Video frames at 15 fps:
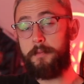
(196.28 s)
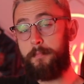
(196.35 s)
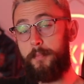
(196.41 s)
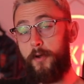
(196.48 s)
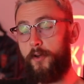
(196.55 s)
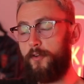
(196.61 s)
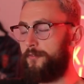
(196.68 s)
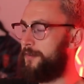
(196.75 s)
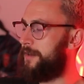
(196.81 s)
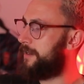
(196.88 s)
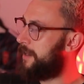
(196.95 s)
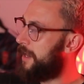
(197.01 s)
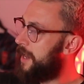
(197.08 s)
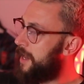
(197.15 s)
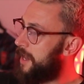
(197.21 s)
the perfect,
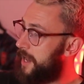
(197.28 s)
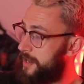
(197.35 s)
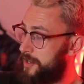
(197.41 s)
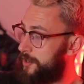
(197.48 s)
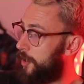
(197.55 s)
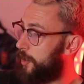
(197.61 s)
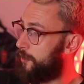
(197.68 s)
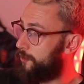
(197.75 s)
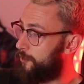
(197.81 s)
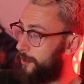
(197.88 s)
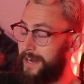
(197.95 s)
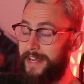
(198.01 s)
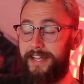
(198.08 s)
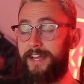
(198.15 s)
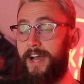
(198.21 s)

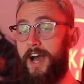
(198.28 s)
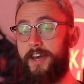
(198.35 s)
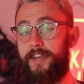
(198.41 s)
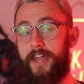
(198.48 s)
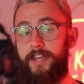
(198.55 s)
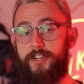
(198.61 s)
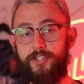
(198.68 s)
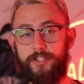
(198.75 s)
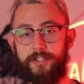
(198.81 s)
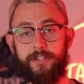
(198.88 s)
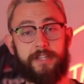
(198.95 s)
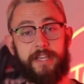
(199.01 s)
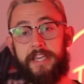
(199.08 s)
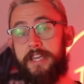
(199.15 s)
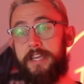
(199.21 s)

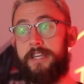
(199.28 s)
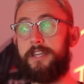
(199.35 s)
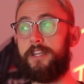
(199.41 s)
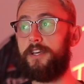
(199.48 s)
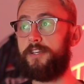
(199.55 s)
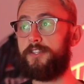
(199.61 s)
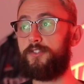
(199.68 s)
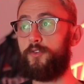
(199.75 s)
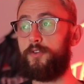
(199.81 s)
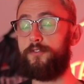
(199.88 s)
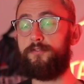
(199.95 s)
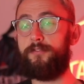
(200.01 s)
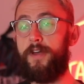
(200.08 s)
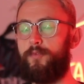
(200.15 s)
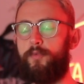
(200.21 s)
reincarnation in sort
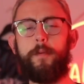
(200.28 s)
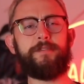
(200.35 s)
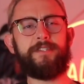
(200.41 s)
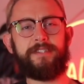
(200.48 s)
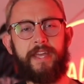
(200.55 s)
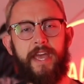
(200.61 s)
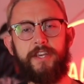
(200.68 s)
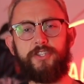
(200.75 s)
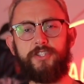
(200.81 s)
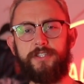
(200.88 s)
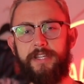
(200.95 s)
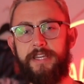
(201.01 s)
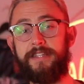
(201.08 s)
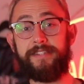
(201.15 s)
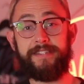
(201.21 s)
of
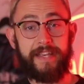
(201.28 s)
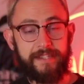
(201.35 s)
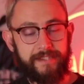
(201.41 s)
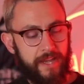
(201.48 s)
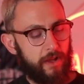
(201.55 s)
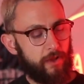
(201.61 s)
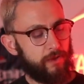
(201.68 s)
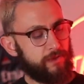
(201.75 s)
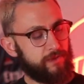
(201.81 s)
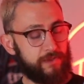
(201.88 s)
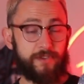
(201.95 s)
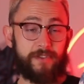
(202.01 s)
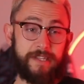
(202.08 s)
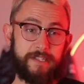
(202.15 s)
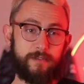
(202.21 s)
representation in detail
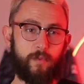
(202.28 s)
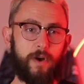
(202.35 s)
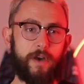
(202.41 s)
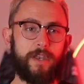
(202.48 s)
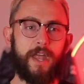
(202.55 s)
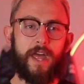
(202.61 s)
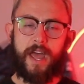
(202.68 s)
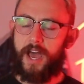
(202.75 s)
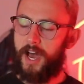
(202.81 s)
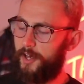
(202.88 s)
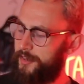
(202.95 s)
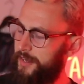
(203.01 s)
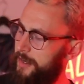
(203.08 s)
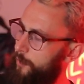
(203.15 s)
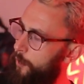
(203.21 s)
to this one. I
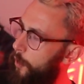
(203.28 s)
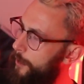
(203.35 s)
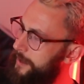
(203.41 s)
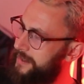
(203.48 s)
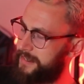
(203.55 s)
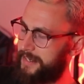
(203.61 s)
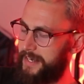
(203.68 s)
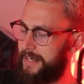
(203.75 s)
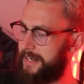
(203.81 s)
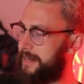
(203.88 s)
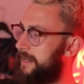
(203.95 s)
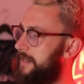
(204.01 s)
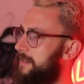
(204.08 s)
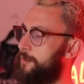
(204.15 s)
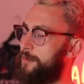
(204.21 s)
think what we see in
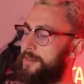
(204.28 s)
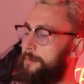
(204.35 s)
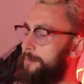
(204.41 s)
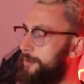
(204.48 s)
this with the